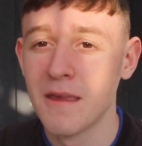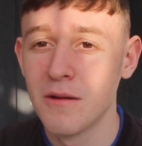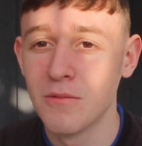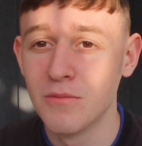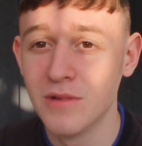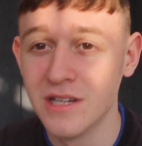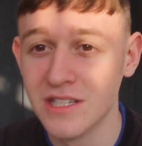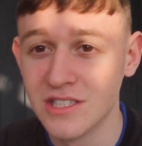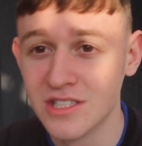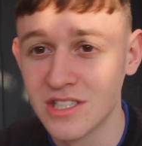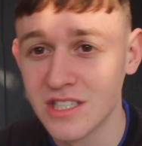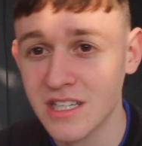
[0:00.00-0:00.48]

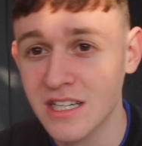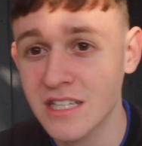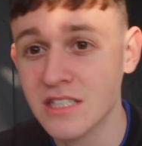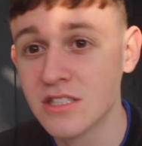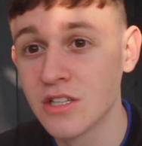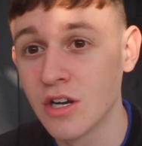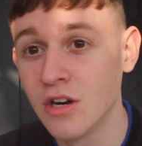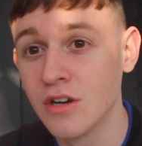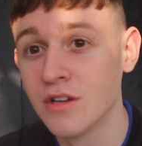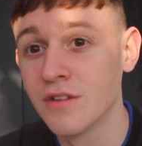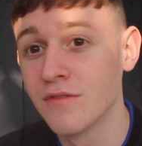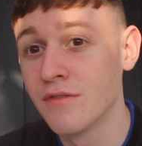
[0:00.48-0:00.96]
which is
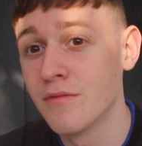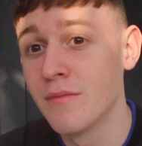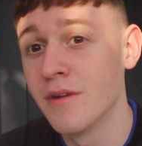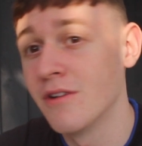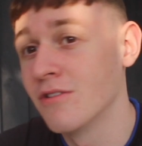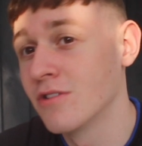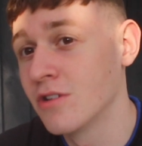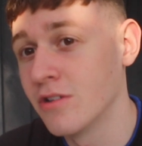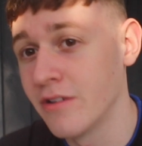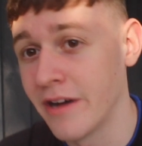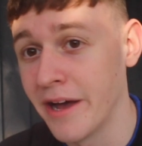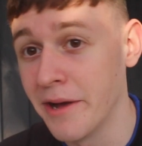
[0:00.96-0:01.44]
kind of a
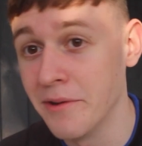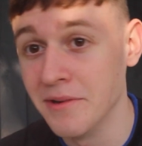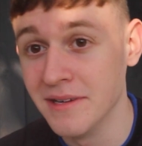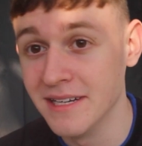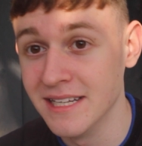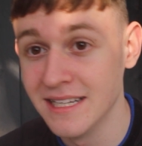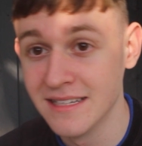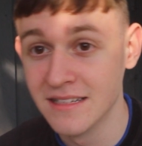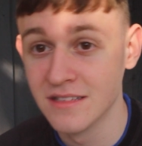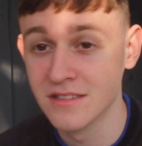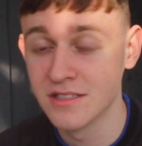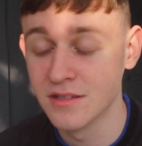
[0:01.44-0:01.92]
miracle how it
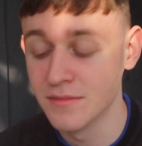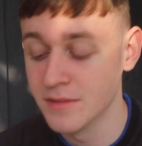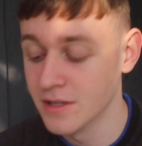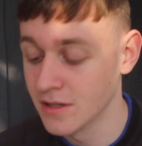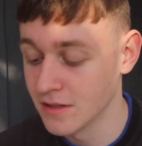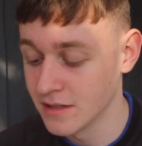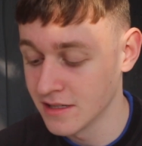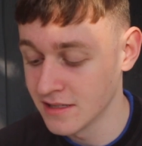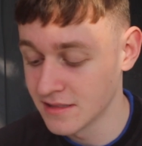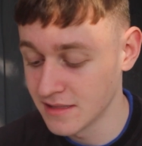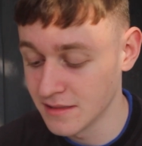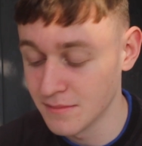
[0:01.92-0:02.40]
didn't, to be
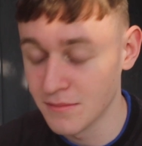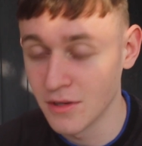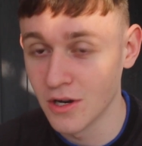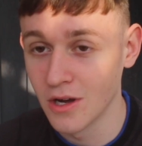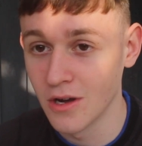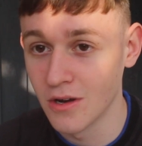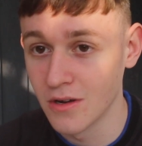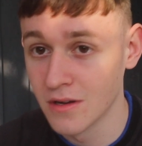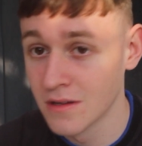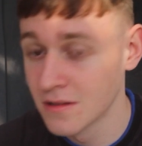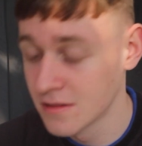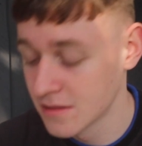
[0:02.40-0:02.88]
honest, in my
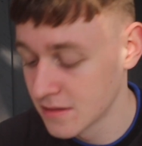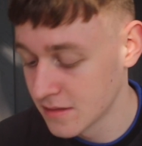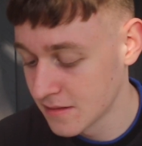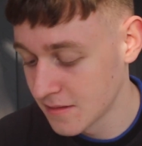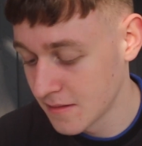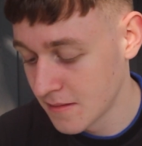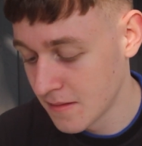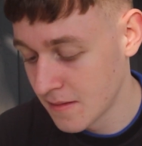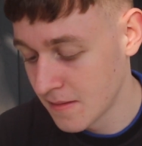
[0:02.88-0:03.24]
eyes.